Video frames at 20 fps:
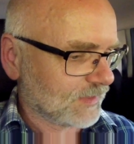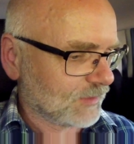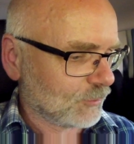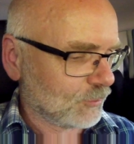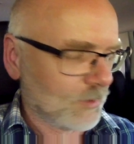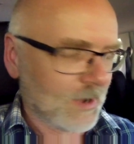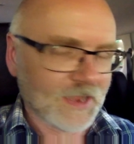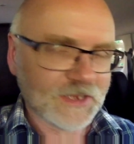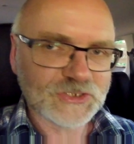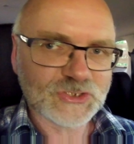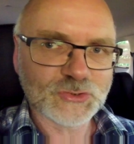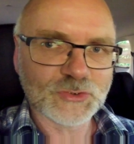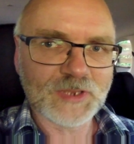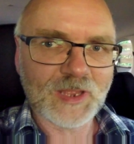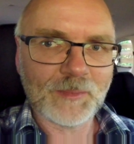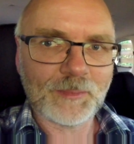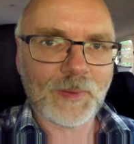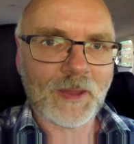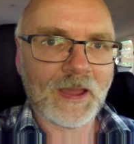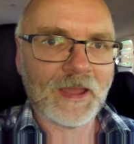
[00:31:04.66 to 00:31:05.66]
why should
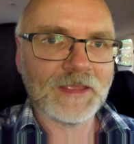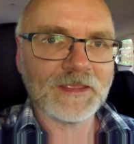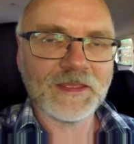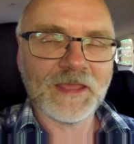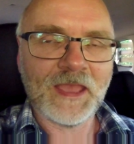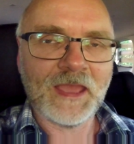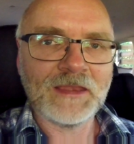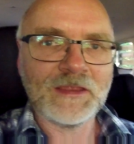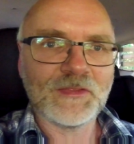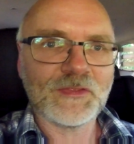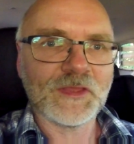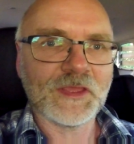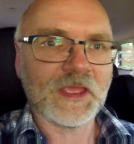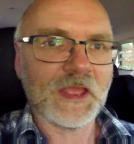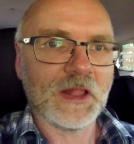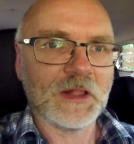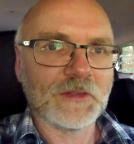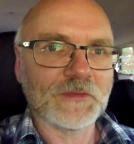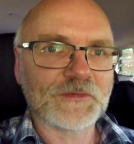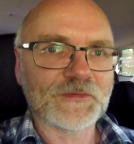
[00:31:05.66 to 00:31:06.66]
I buy anything
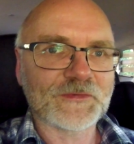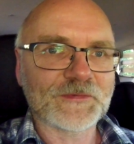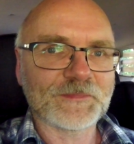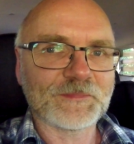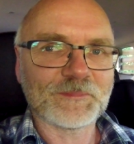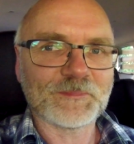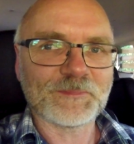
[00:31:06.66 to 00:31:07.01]
else?